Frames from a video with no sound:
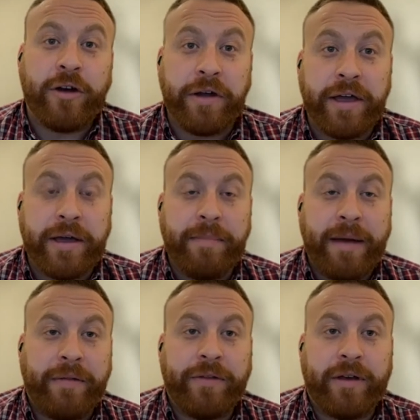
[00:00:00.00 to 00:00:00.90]
talking
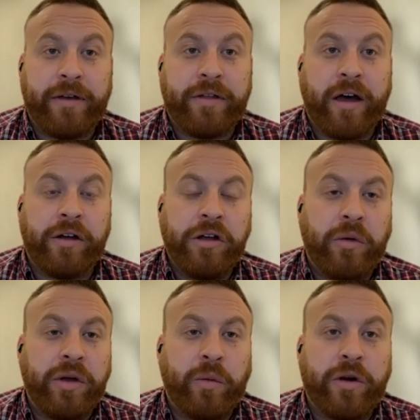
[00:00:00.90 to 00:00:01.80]
about the
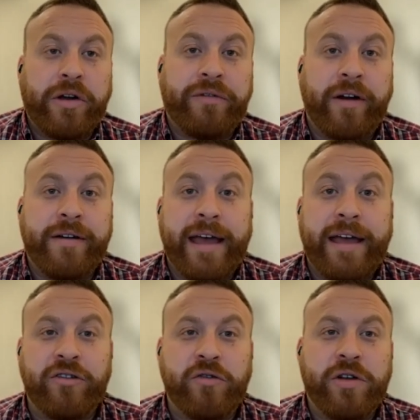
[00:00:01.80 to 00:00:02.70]
ongoing work of our
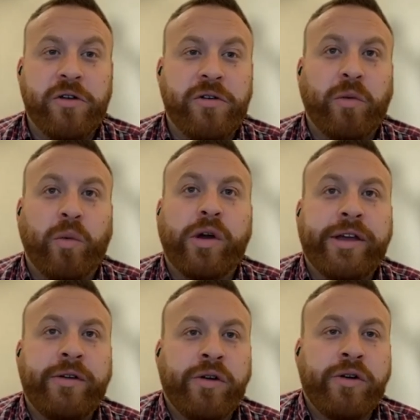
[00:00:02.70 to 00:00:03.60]
DAG Streeteries
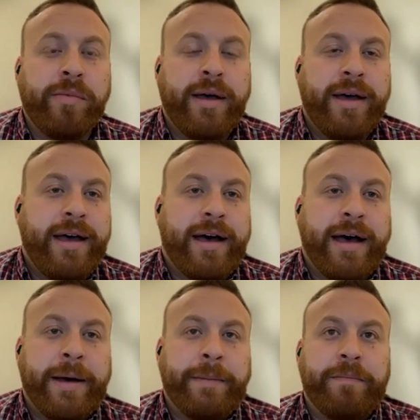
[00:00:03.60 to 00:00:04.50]
working group.
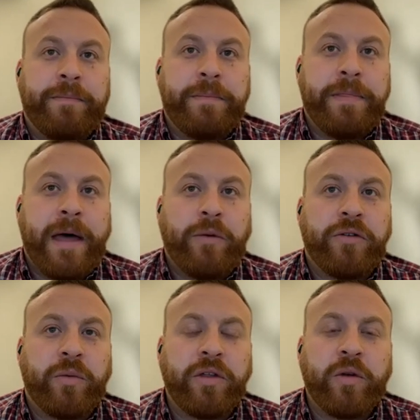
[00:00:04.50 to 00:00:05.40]
That
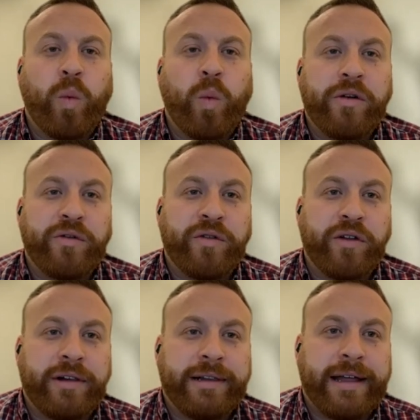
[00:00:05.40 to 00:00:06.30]
was a really
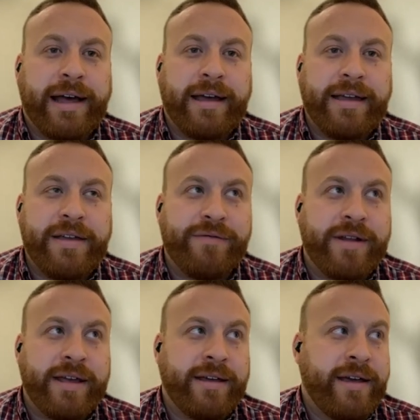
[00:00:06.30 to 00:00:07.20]
wonderful
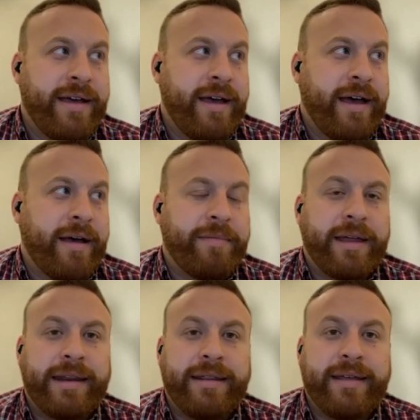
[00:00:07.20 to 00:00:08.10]
evening
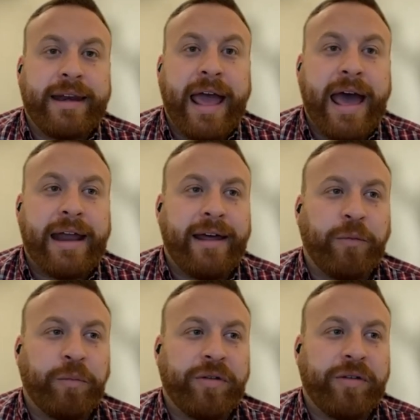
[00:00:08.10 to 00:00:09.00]
that Kat
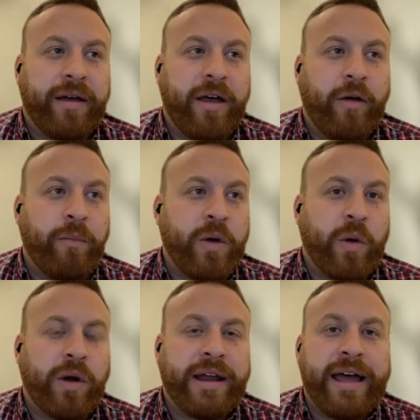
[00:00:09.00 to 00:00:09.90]
helped me
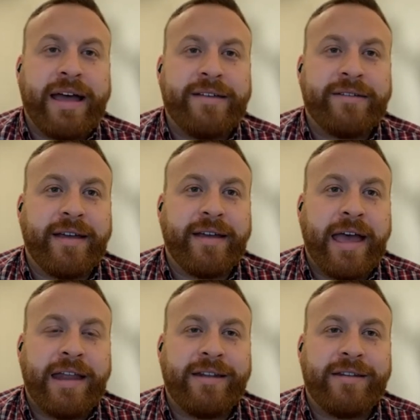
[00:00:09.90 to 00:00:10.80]
organize,
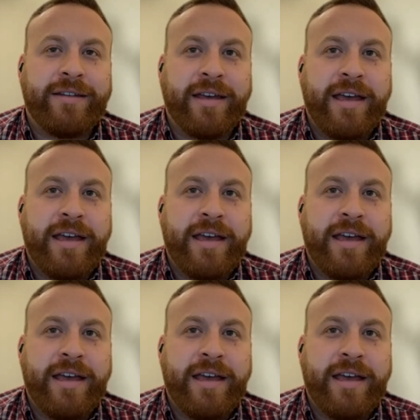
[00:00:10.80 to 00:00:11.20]
and